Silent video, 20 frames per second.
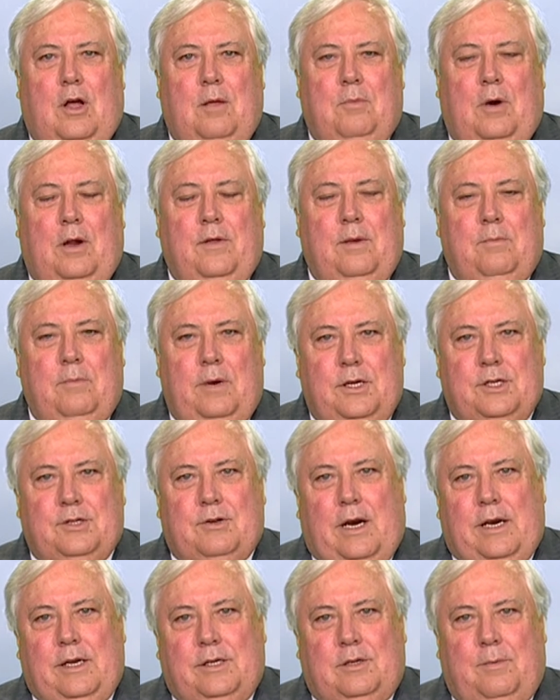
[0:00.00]
by the
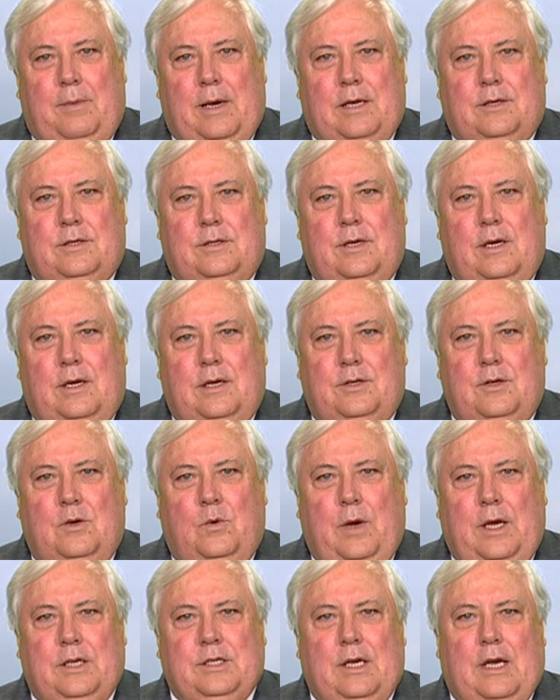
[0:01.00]
administrators about 2
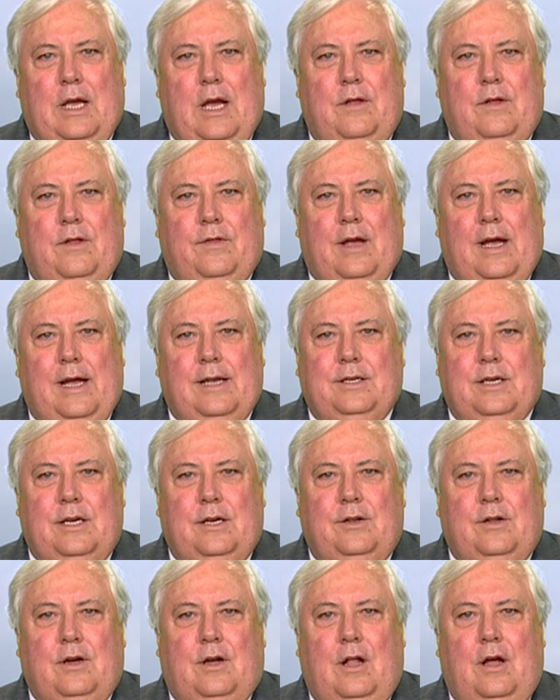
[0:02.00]
weeks ago that they
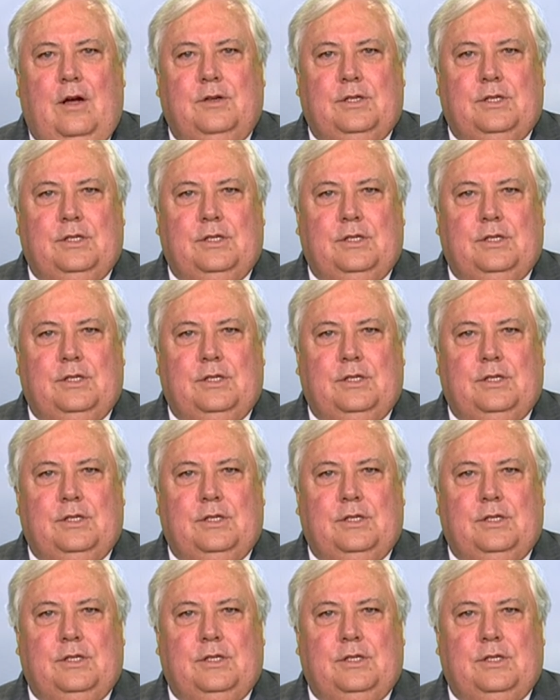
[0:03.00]
intended to close it